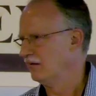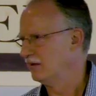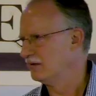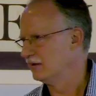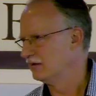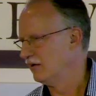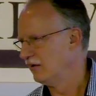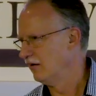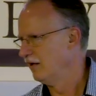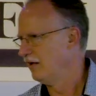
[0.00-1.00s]
God says, No,
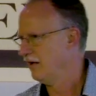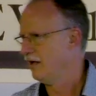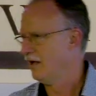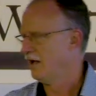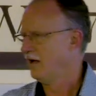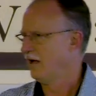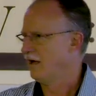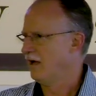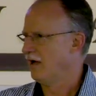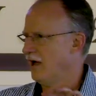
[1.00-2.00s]
no.
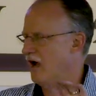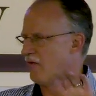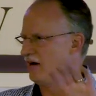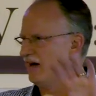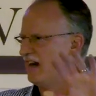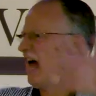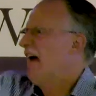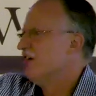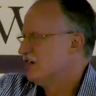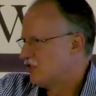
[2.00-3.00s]
I want to
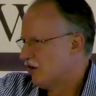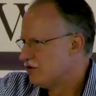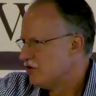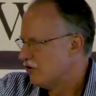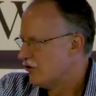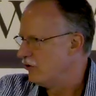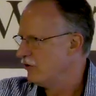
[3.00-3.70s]
lavish on you.